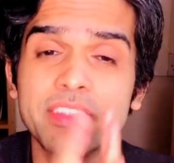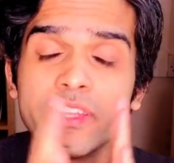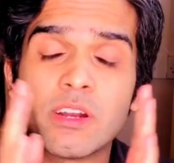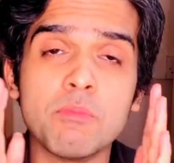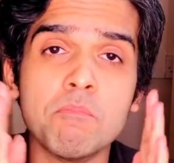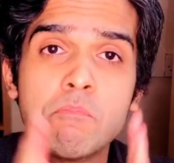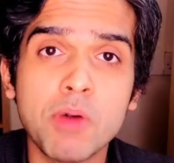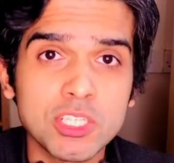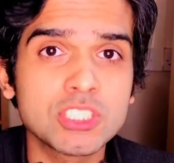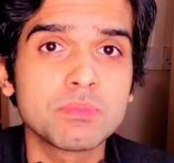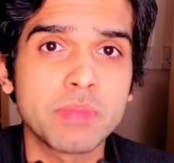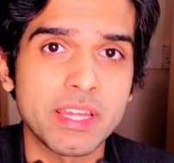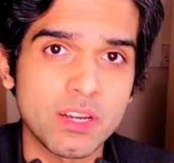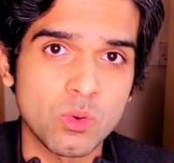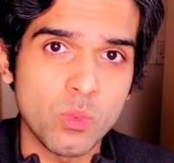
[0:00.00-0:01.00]
there are much
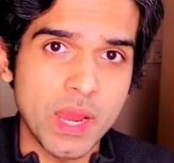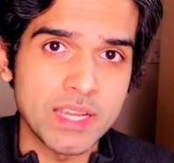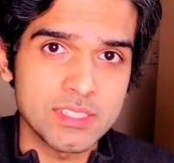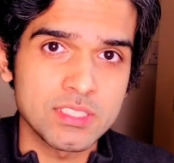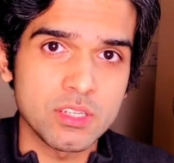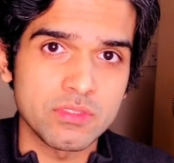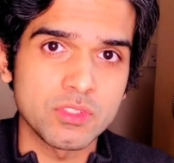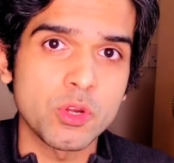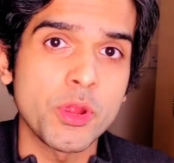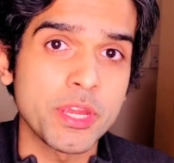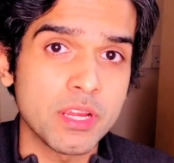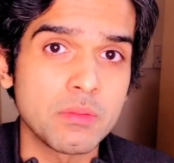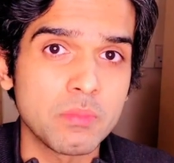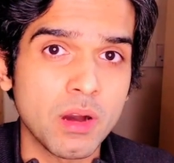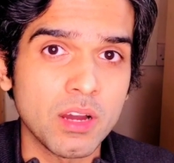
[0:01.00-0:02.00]
better ways of going
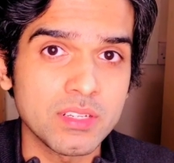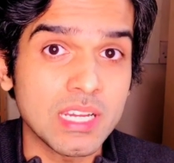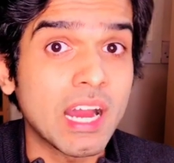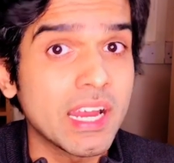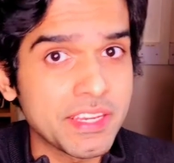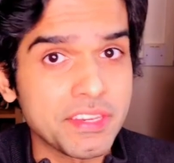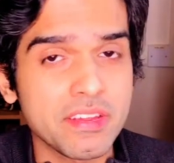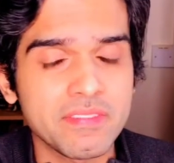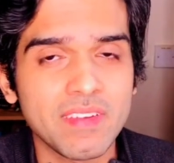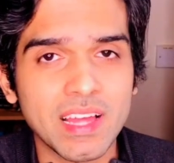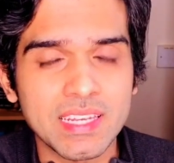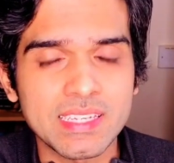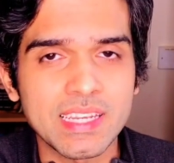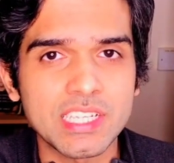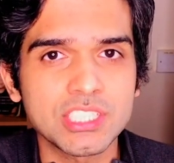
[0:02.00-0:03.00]
about idea
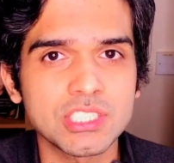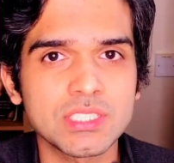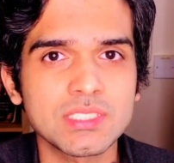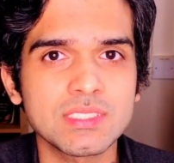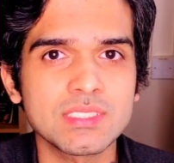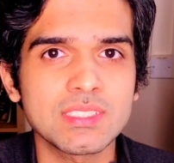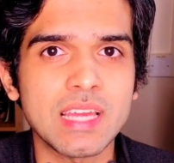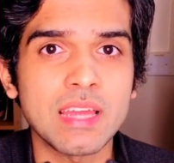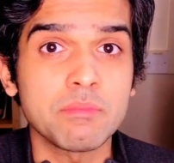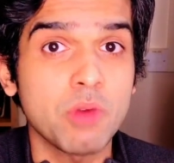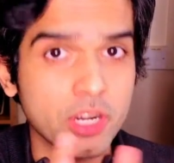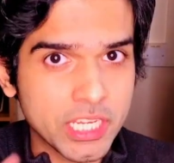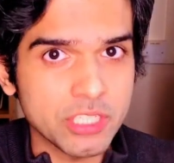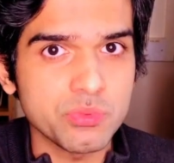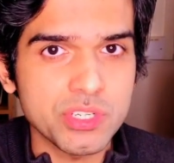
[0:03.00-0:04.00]
validation and
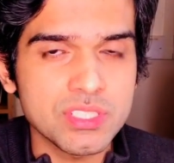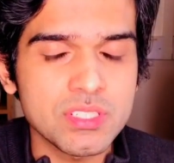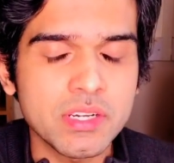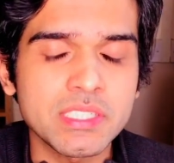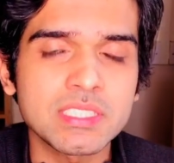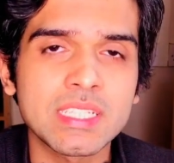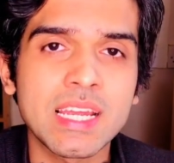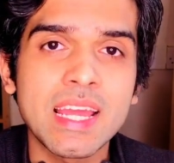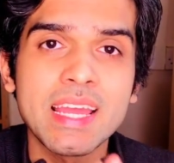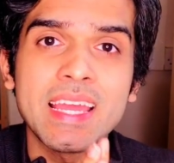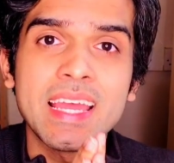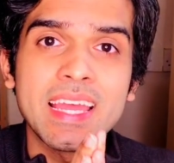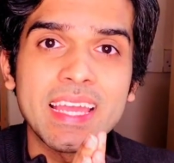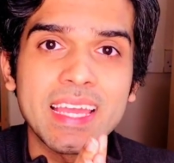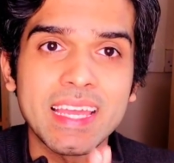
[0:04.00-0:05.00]
market research
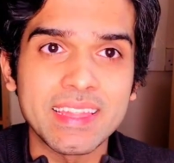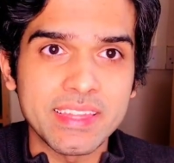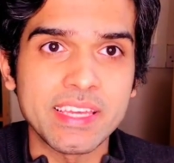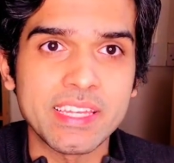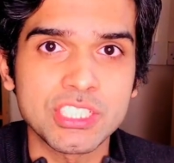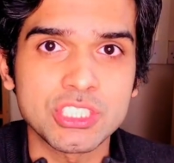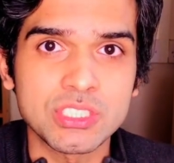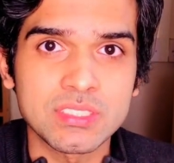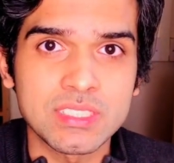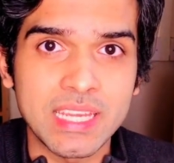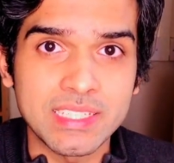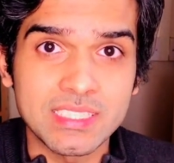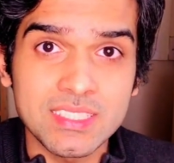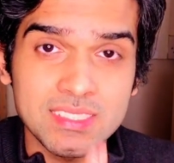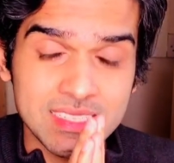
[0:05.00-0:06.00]
in the initial
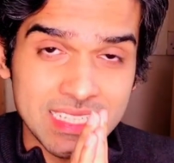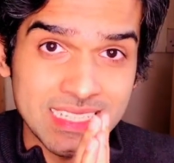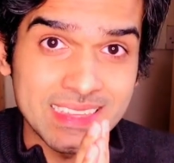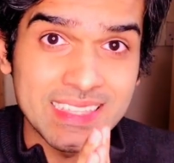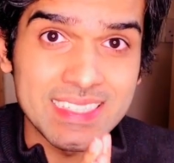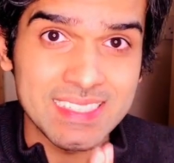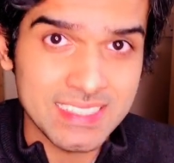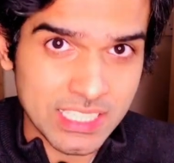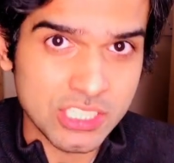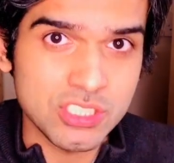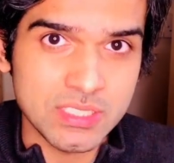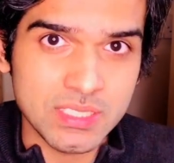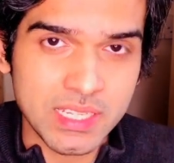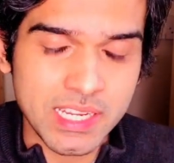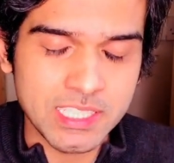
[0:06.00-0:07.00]
stages in this
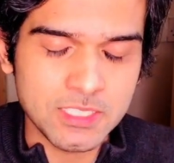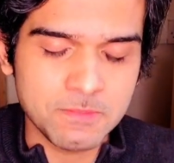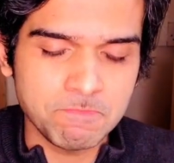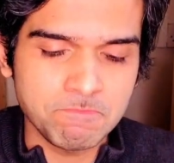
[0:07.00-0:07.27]
digital age.